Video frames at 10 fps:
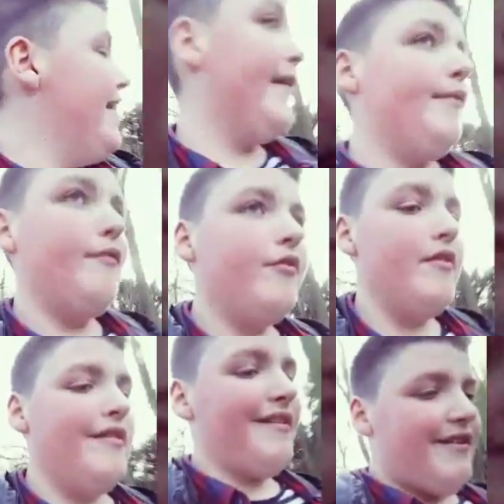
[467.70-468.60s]
Xbox
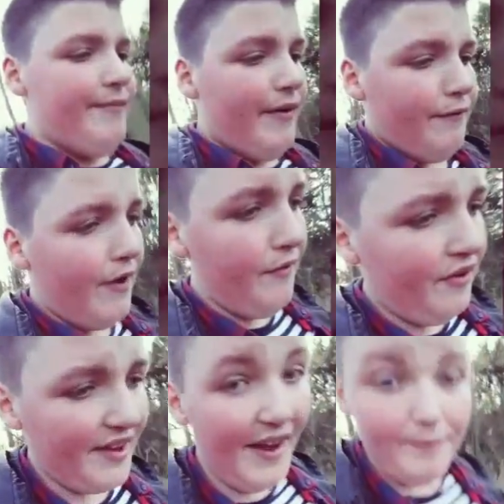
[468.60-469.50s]
360. My
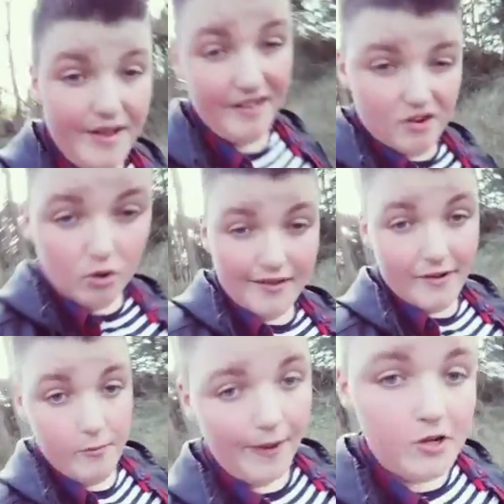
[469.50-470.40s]
favourite game is Call
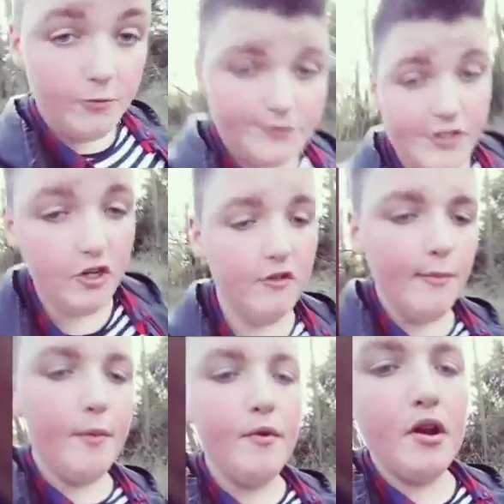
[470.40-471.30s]
of Duty Black Ops 2 at
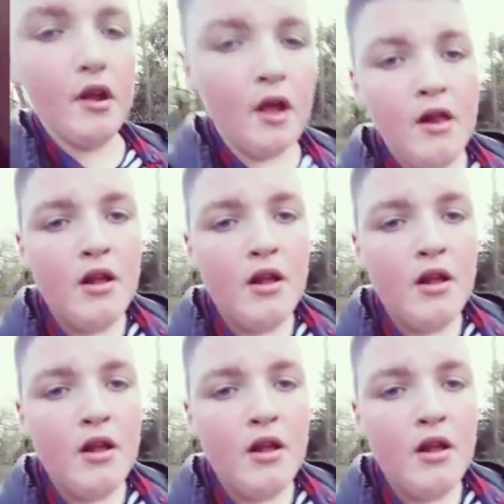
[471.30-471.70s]
the moment.